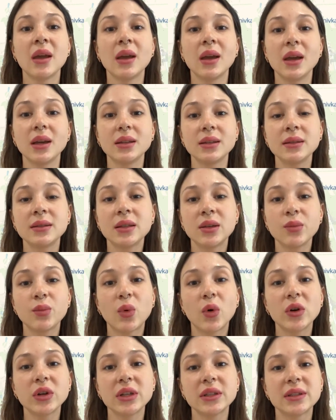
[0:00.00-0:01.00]
It is
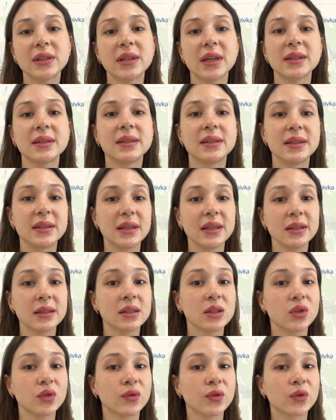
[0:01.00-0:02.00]
reported that
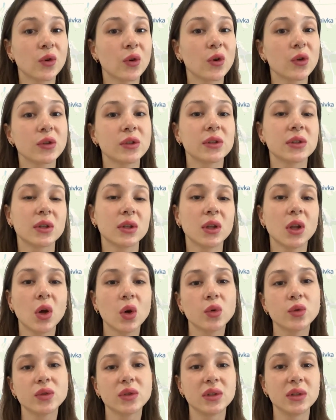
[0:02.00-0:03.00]
this, of course,
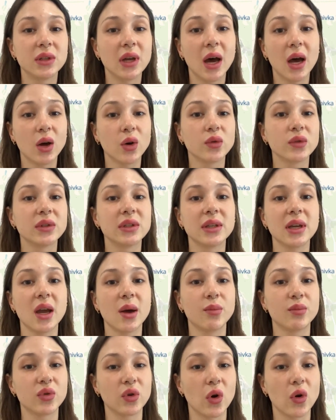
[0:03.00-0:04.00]
slows down their
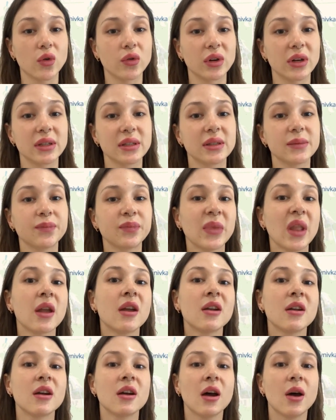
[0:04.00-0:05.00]
progress.
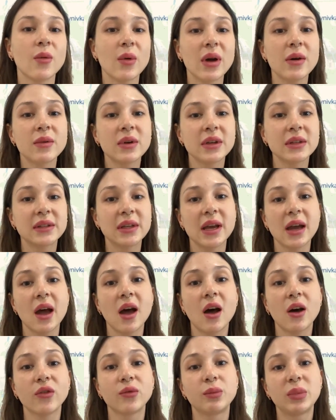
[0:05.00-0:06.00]
However, there
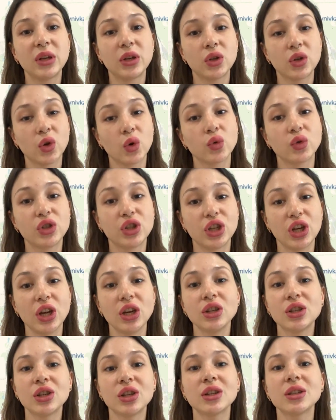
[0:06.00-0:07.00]
have been no
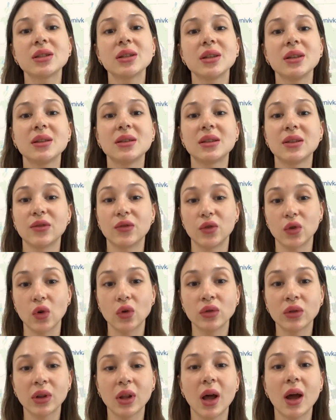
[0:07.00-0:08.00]
changes in the
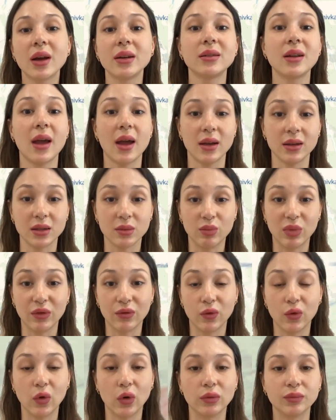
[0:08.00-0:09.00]
front line as
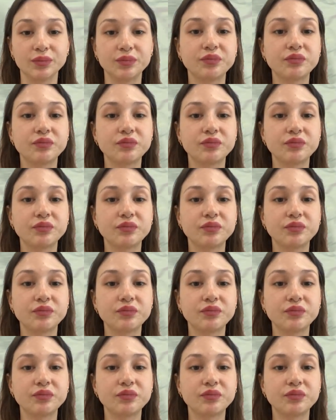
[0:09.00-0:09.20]
before.